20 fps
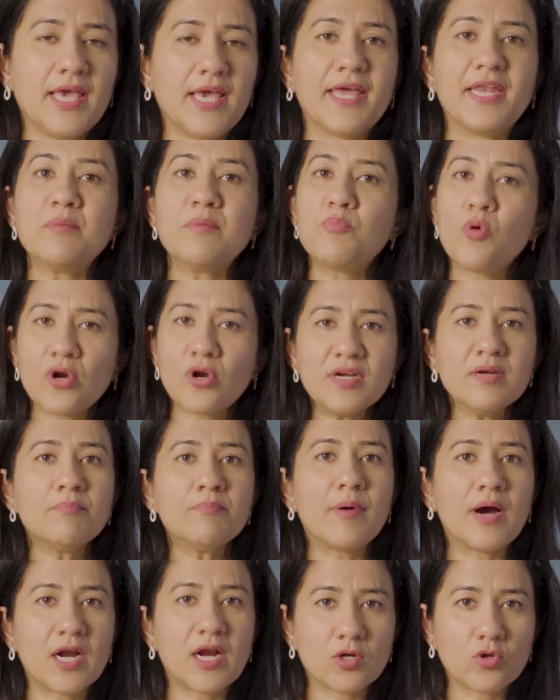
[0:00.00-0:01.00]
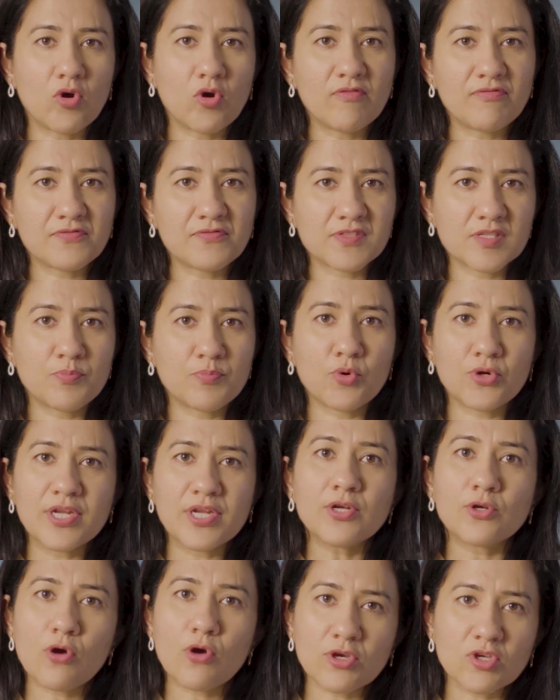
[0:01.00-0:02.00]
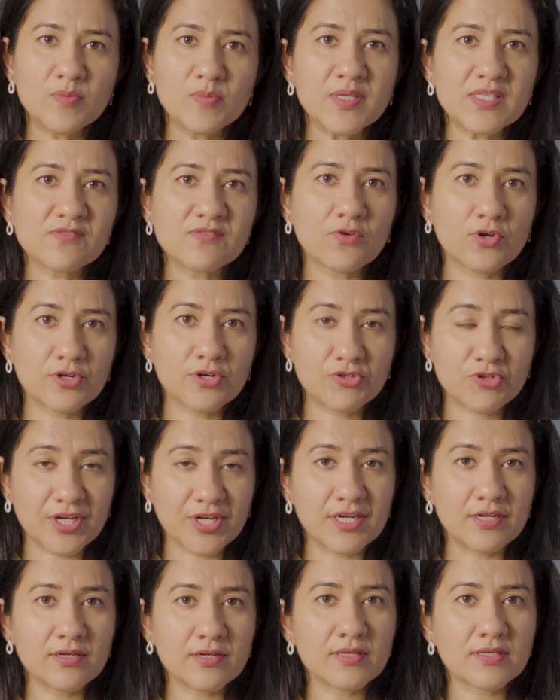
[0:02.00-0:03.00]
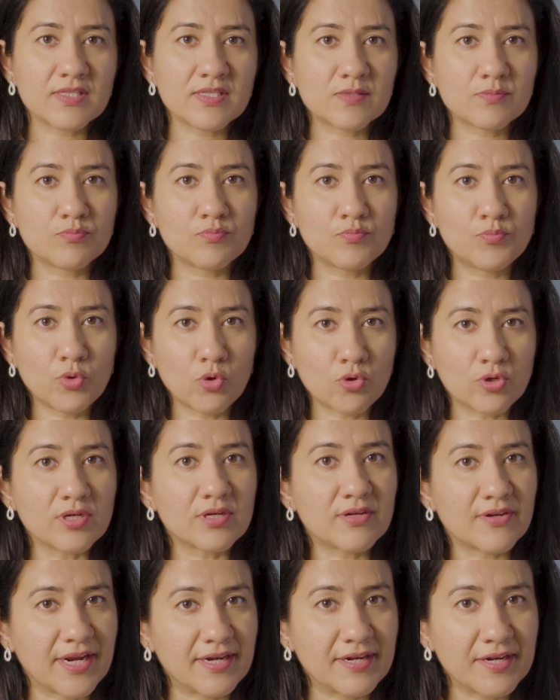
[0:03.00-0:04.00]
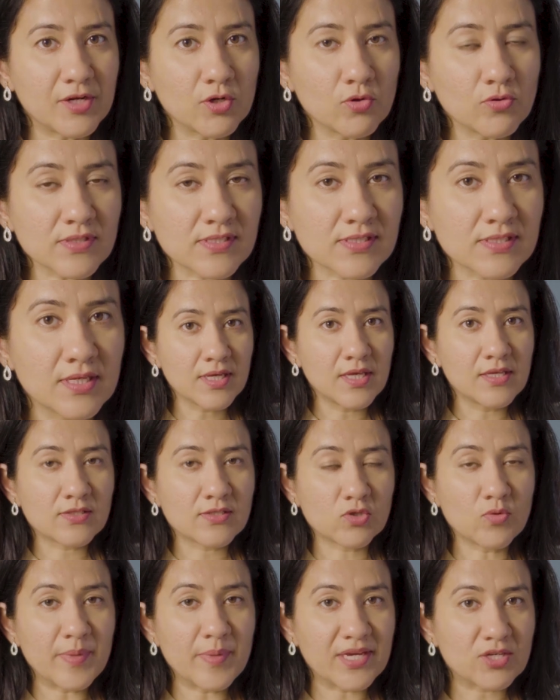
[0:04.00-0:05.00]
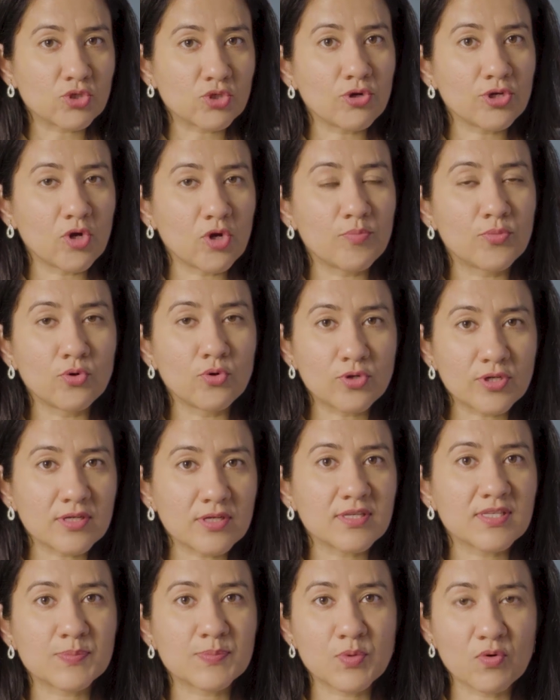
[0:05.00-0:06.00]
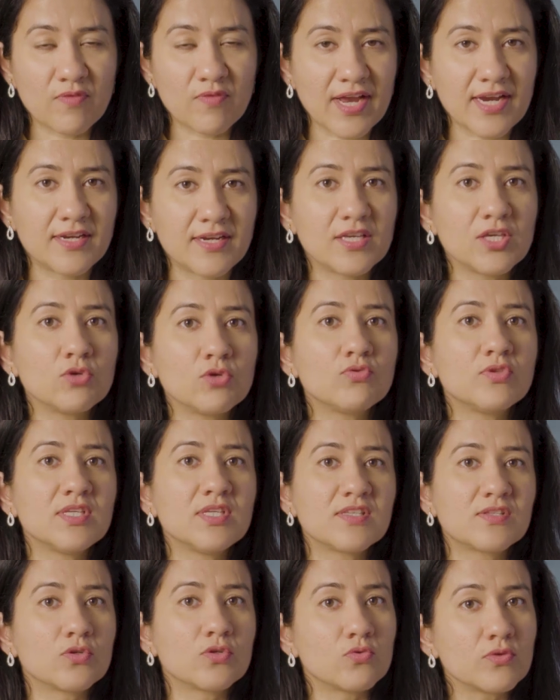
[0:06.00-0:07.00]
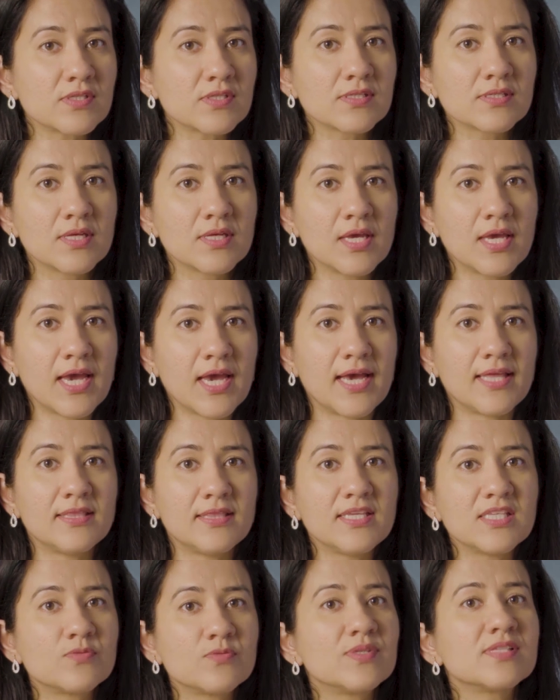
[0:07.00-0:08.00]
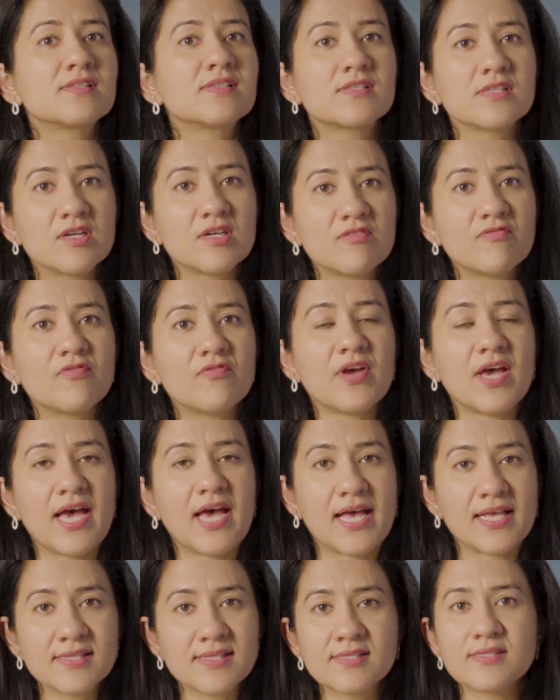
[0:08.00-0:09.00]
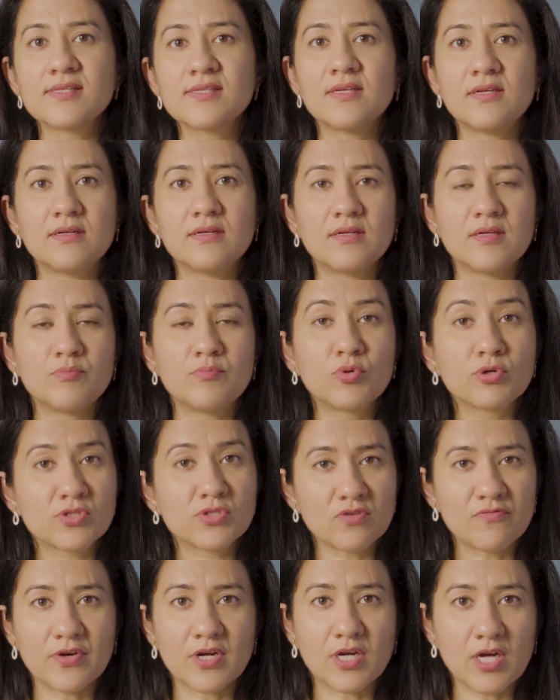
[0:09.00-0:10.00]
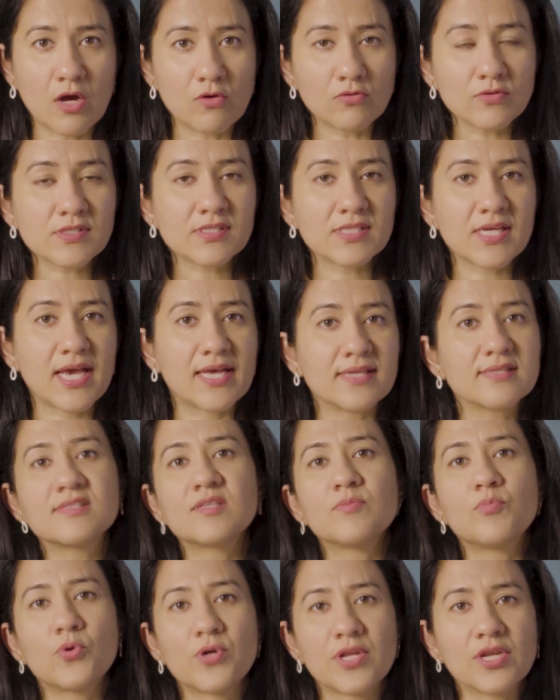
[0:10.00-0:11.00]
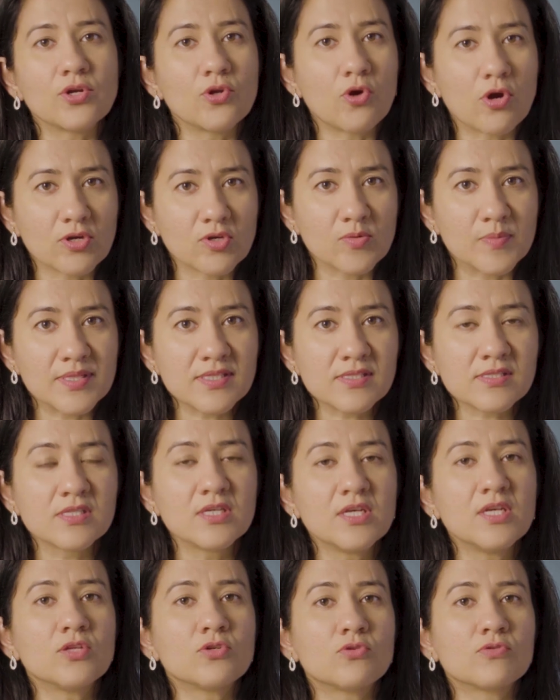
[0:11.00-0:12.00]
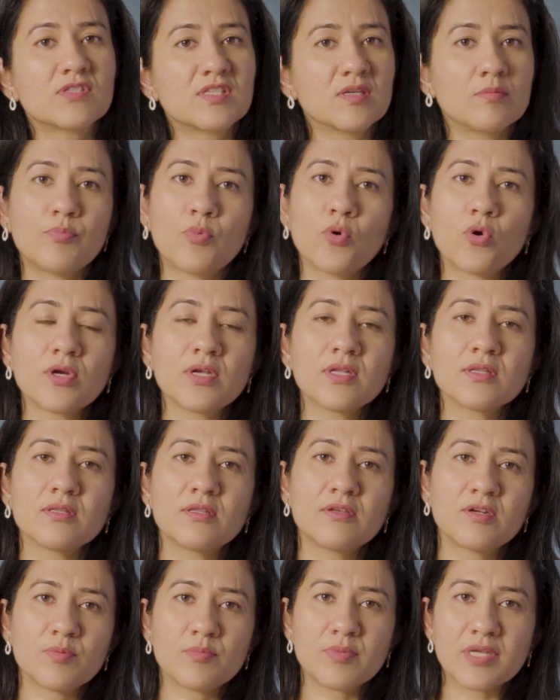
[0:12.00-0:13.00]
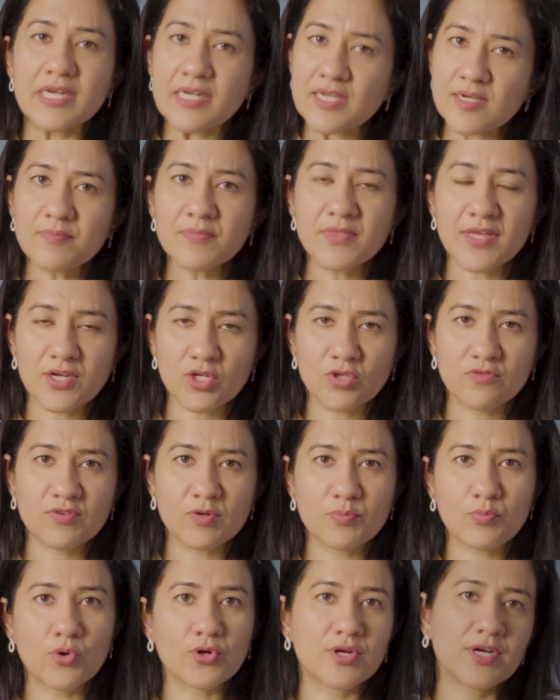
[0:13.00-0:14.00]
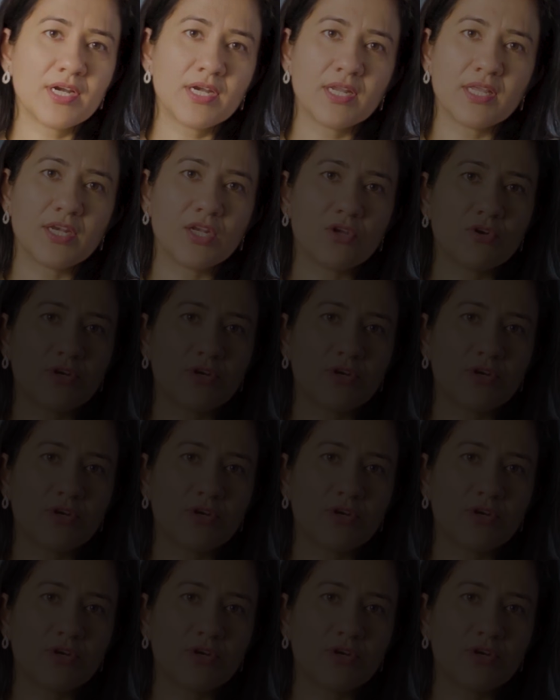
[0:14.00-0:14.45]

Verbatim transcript: An important part of supporting documents for a trader is broker credit notes. So make sure your broker is providing you these notes and these will serve as uh, books of accounts, as supporting documents to support the income that you've reported in